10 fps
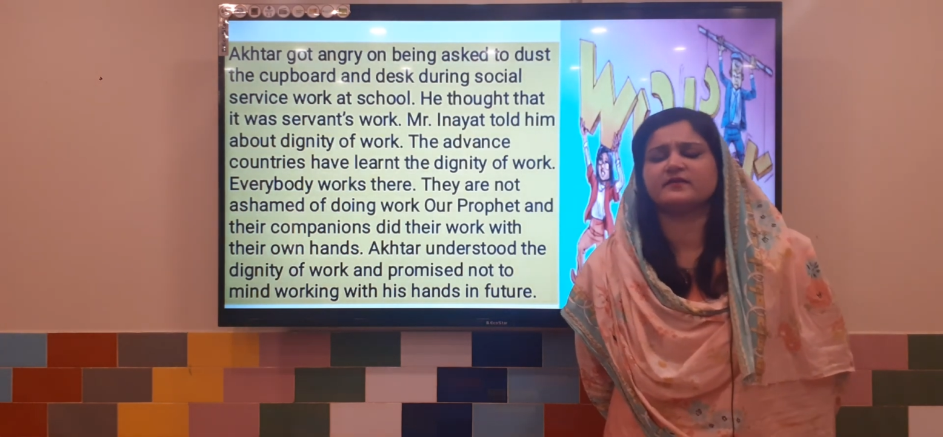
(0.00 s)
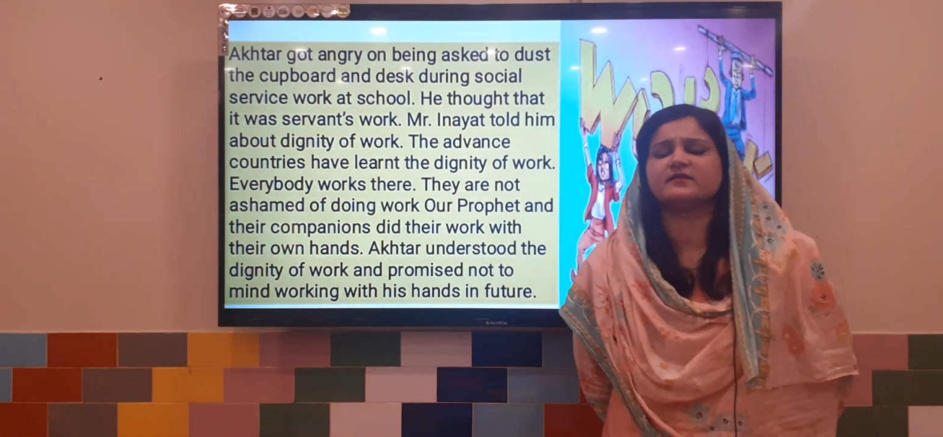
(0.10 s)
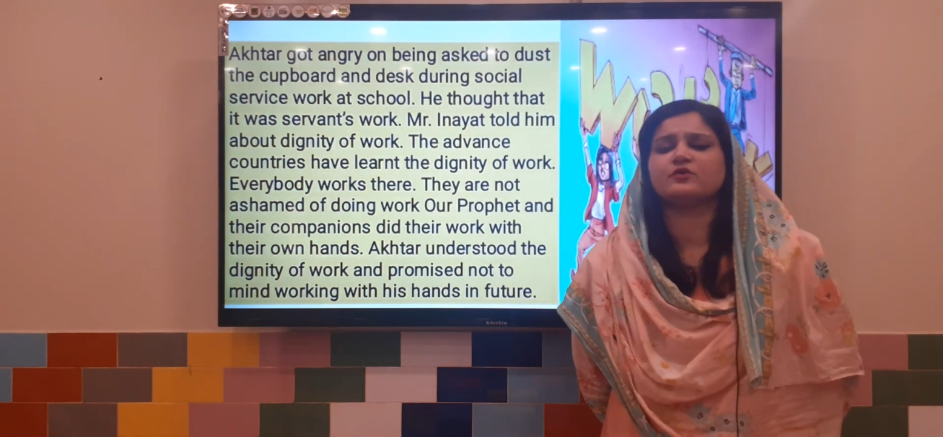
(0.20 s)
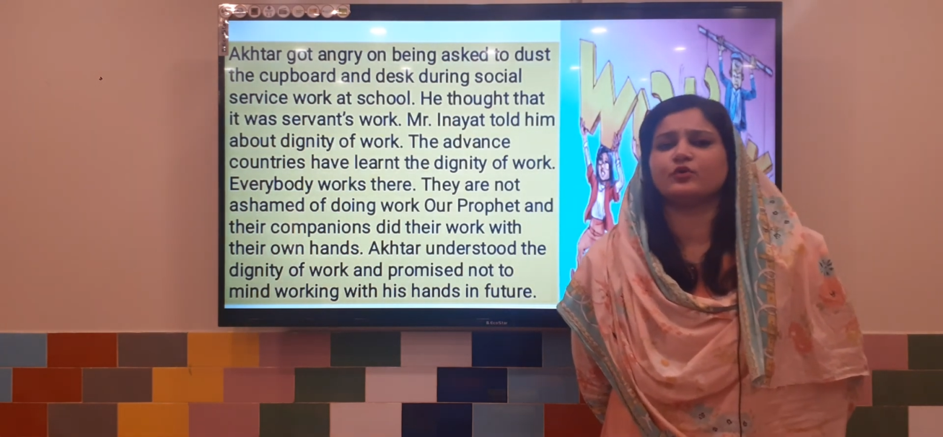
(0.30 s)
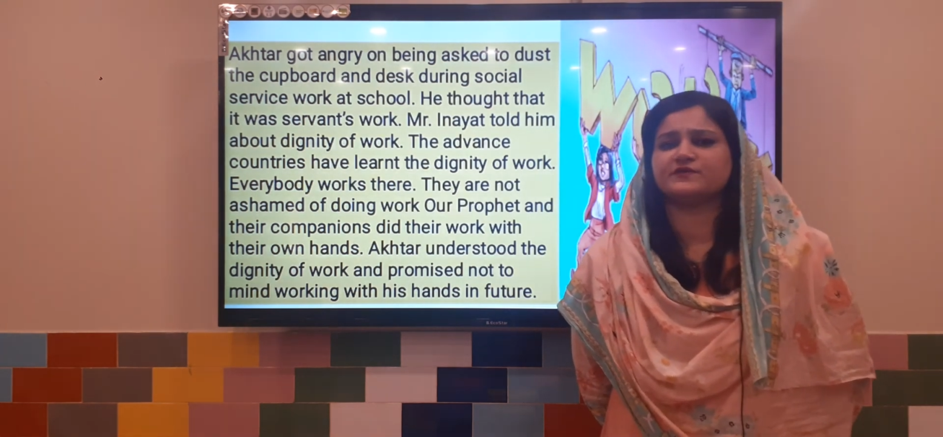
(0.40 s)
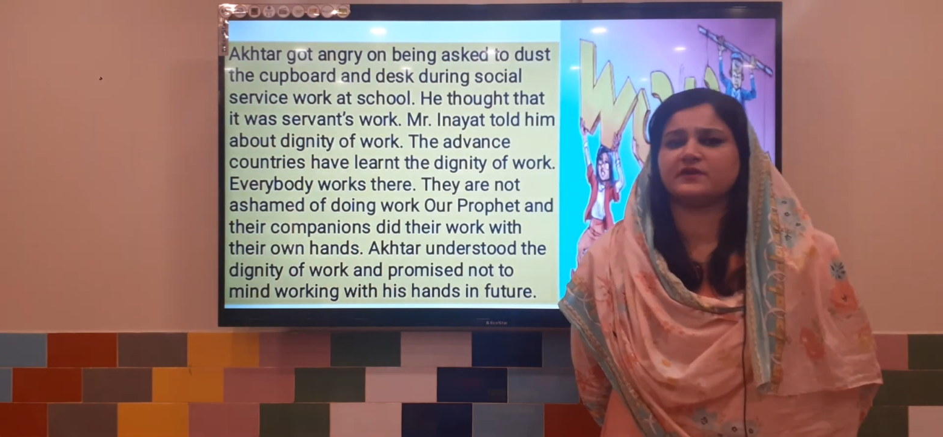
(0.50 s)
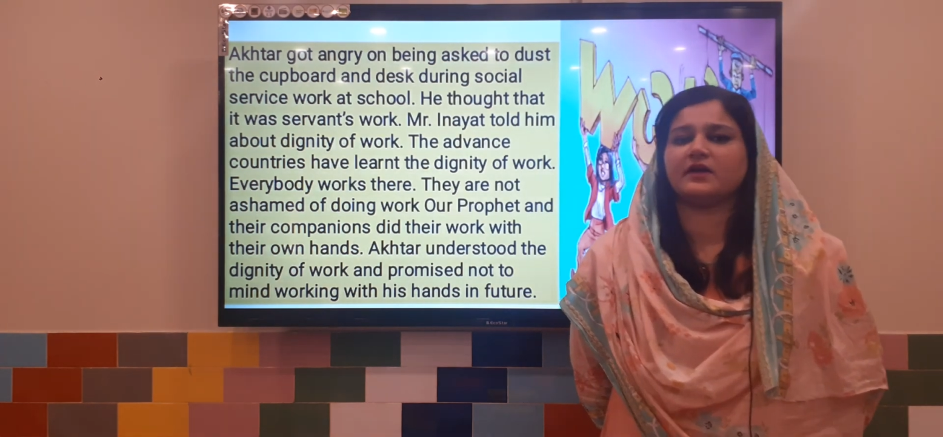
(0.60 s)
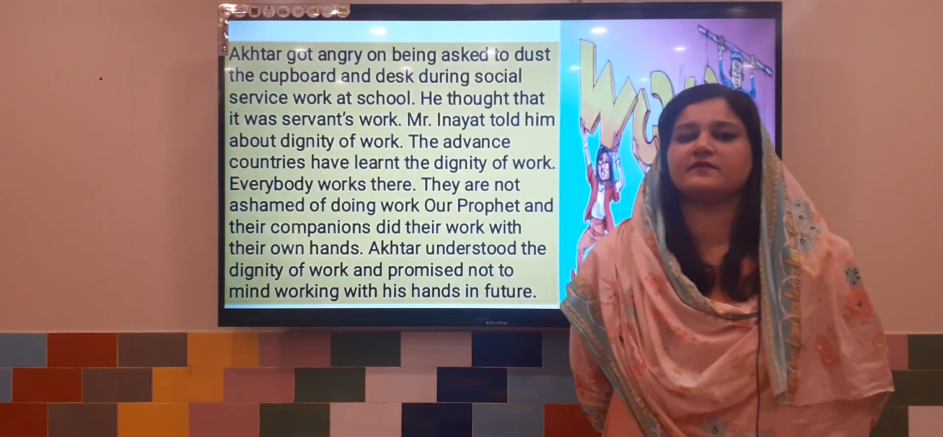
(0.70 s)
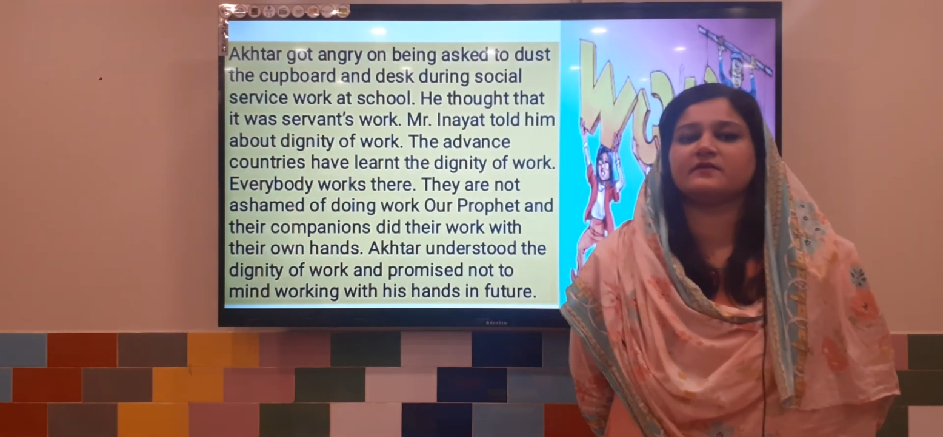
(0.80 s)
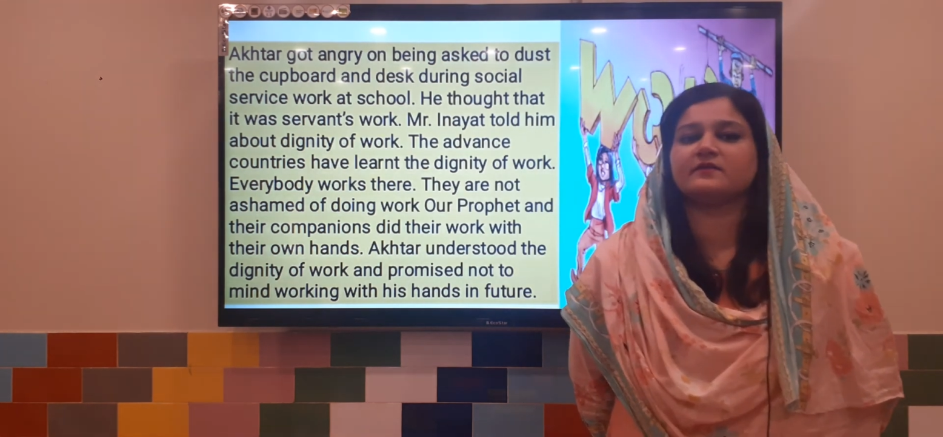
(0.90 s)
and question
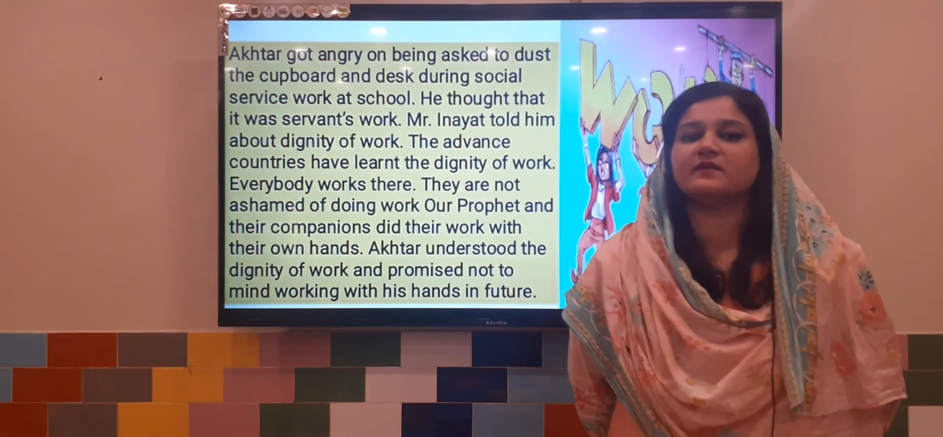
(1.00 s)
answers